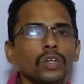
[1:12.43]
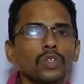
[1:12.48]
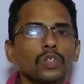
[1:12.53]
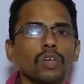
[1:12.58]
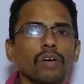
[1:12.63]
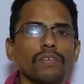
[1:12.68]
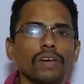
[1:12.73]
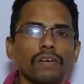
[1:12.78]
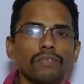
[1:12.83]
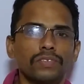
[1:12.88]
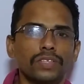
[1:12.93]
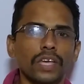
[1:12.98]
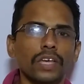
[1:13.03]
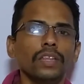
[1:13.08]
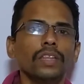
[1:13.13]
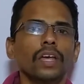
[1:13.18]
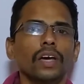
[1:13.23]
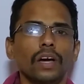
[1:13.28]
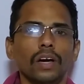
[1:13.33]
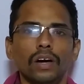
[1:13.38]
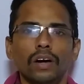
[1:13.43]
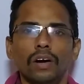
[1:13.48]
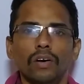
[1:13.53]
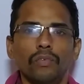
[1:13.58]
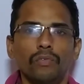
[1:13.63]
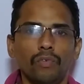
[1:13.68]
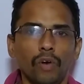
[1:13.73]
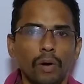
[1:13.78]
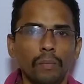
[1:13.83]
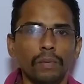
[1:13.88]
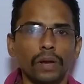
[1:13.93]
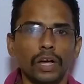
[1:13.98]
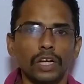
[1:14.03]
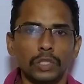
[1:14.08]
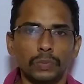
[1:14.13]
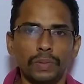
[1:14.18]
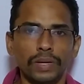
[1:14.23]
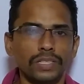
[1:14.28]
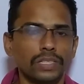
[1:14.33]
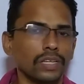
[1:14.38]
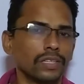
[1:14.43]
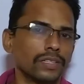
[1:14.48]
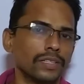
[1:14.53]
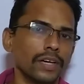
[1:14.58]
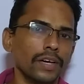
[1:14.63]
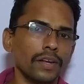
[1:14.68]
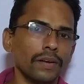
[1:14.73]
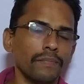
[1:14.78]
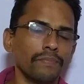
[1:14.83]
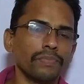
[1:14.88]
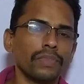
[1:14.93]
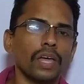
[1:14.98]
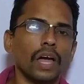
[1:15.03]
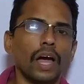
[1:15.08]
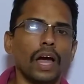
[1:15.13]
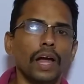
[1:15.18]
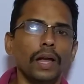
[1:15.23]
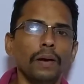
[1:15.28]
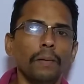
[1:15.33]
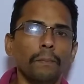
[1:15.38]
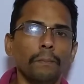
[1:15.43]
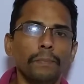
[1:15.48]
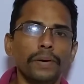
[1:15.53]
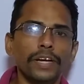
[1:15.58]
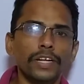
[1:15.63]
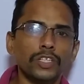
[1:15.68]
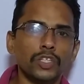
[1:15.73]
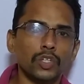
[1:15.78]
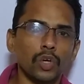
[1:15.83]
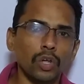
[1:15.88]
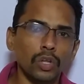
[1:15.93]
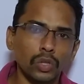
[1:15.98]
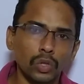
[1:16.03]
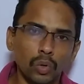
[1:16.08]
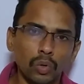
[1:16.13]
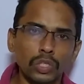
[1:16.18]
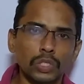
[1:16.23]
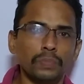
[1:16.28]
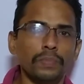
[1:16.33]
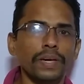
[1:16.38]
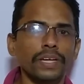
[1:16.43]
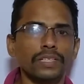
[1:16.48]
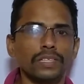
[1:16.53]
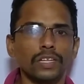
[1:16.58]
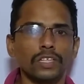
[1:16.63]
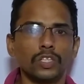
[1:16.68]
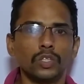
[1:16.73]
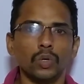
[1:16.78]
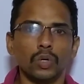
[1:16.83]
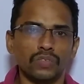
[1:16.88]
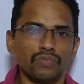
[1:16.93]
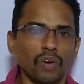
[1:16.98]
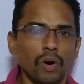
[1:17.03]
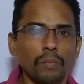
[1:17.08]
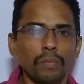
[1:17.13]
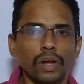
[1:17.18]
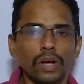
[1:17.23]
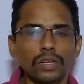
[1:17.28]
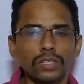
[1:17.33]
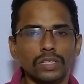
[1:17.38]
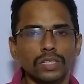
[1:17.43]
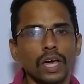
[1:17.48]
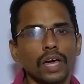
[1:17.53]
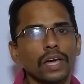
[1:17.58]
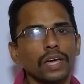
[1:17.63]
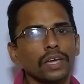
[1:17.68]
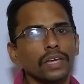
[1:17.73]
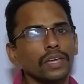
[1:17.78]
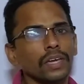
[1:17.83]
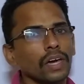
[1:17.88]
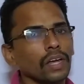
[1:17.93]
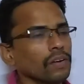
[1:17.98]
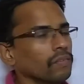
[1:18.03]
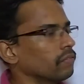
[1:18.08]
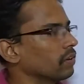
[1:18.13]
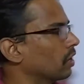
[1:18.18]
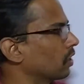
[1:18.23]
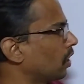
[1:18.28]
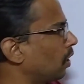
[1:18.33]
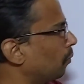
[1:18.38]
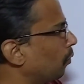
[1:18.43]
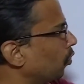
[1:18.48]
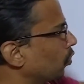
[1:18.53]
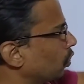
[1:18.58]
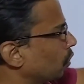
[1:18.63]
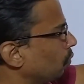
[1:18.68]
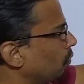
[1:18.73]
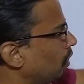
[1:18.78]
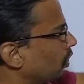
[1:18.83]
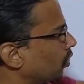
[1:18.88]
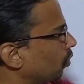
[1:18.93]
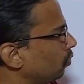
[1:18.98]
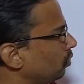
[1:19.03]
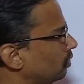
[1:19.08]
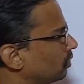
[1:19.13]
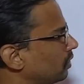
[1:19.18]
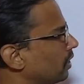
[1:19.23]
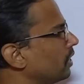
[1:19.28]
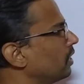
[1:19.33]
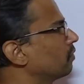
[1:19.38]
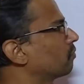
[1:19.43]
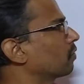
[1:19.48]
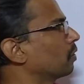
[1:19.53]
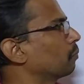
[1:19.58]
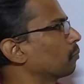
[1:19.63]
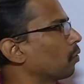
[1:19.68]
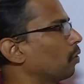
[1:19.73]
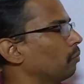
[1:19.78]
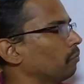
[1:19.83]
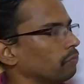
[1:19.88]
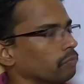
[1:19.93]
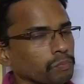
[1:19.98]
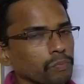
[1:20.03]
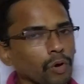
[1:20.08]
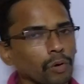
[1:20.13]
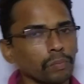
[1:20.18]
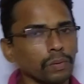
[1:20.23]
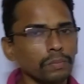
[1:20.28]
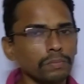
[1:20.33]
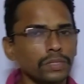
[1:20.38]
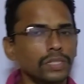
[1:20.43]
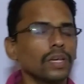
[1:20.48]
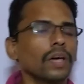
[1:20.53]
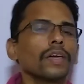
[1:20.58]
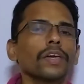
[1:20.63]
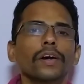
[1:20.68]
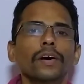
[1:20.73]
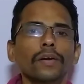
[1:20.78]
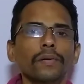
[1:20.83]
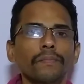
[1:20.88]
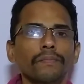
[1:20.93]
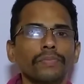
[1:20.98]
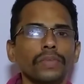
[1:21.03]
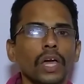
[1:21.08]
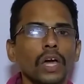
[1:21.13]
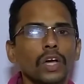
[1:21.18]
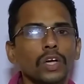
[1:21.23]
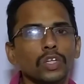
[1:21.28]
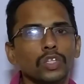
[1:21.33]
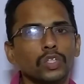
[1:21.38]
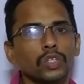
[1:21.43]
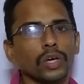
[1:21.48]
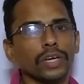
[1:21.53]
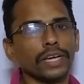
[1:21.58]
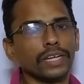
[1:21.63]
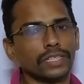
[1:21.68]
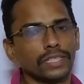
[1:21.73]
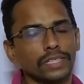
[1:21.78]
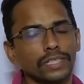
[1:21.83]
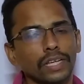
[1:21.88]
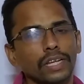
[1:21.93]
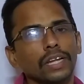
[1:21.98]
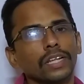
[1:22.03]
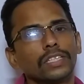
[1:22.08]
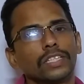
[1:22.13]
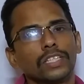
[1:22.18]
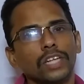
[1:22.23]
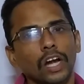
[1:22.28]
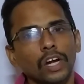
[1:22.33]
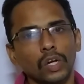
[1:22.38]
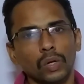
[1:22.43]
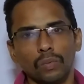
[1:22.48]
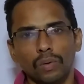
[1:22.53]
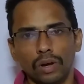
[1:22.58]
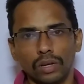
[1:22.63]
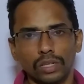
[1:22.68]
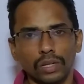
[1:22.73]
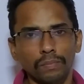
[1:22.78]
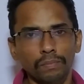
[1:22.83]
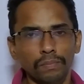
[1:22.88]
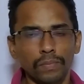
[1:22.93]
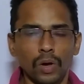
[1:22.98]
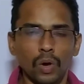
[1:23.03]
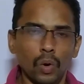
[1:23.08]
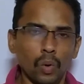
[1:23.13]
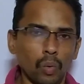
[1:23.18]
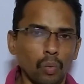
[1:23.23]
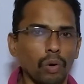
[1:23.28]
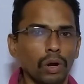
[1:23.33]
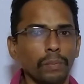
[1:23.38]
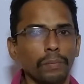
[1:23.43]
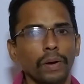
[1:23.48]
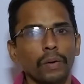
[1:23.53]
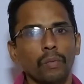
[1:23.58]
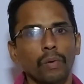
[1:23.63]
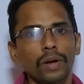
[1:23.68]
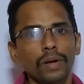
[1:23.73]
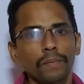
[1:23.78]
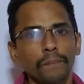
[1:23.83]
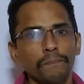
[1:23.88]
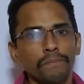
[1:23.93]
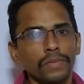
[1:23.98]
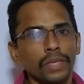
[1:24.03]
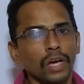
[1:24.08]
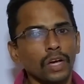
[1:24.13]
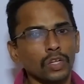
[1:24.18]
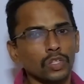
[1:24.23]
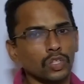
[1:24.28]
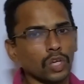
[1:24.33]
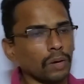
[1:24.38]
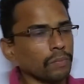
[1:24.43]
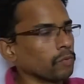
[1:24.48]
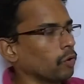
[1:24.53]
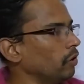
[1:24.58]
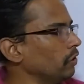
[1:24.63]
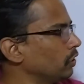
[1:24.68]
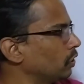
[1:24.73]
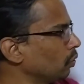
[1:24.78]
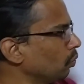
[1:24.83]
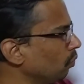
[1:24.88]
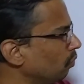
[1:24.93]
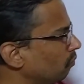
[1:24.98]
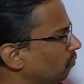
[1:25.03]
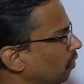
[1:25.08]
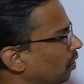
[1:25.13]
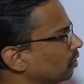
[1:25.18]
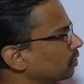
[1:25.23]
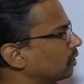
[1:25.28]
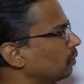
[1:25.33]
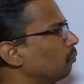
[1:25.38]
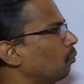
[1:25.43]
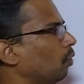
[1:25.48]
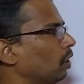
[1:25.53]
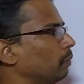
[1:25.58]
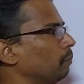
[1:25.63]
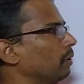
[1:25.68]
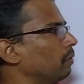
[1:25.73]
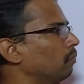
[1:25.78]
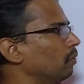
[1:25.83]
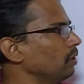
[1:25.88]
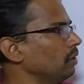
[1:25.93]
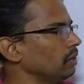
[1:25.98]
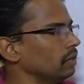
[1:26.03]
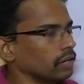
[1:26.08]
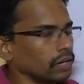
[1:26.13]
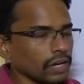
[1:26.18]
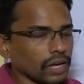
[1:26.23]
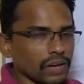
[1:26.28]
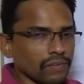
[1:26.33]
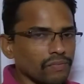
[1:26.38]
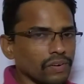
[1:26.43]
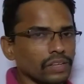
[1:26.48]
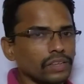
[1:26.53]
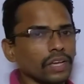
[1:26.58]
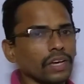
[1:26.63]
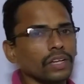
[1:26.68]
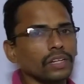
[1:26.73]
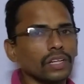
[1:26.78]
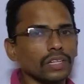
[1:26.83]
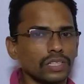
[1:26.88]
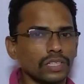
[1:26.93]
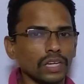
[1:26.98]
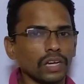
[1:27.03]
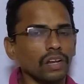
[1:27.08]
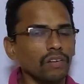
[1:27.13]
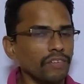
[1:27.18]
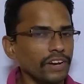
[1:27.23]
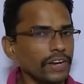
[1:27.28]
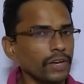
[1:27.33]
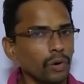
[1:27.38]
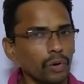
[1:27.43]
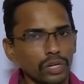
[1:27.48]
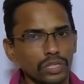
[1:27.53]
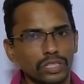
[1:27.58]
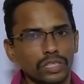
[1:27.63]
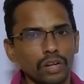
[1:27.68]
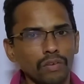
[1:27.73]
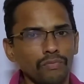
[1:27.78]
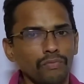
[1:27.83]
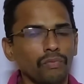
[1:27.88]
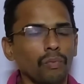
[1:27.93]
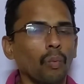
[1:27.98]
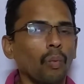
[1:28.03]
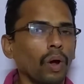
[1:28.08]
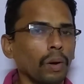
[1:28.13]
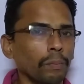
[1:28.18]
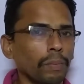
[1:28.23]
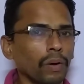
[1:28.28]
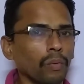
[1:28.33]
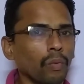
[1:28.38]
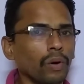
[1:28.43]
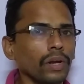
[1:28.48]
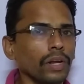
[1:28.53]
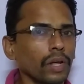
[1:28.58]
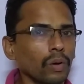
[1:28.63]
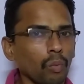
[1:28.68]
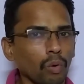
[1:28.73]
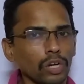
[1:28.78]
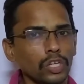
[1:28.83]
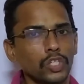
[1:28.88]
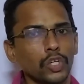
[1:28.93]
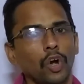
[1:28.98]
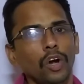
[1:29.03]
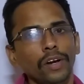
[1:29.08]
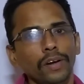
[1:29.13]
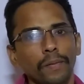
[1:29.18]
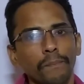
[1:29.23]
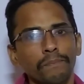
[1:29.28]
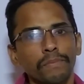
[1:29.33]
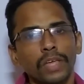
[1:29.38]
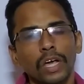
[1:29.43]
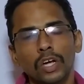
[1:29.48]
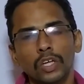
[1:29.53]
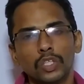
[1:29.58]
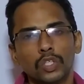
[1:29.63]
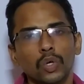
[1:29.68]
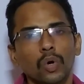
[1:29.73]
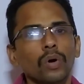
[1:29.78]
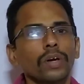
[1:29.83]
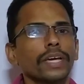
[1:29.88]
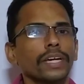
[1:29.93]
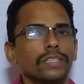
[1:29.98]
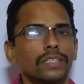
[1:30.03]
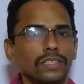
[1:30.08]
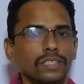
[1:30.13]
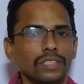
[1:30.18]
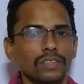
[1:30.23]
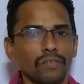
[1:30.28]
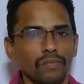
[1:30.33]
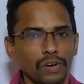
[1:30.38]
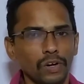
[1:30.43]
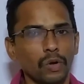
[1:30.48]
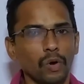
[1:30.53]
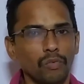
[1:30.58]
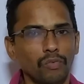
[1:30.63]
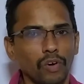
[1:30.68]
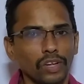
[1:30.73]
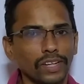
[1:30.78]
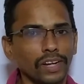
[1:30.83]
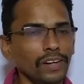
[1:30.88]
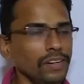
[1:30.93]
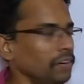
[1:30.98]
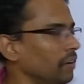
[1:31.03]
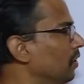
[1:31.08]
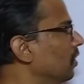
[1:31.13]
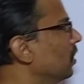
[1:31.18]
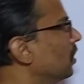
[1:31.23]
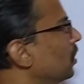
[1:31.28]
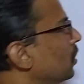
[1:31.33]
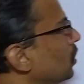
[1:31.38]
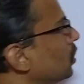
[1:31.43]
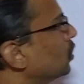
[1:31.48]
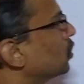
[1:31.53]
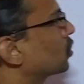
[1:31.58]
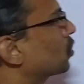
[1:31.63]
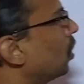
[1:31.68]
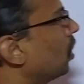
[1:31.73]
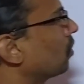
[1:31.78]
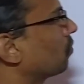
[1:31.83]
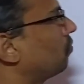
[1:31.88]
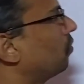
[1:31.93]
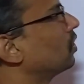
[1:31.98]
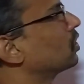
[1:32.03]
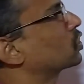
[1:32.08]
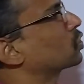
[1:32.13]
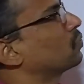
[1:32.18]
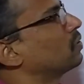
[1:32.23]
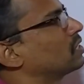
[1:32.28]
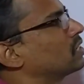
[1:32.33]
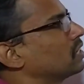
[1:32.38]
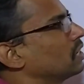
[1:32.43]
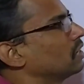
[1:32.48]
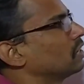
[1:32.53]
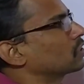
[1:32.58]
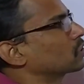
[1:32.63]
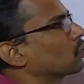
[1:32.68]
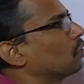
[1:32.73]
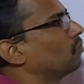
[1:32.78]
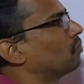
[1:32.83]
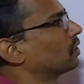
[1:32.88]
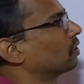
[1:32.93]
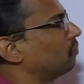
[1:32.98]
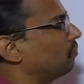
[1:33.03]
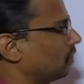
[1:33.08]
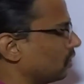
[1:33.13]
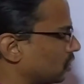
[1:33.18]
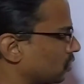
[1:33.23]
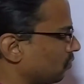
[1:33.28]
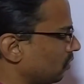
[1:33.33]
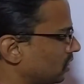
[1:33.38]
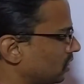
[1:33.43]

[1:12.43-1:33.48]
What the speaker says: So we have seen the formulas basics there, and based on those basics, those formulas, here we are about to work out three different problems here. So yes, let's start to work them one by one. So I'm going to work them one by one, everything in this single video itself, one by one in one shot. So yes, we'll go for that. So our first question, let's go for the first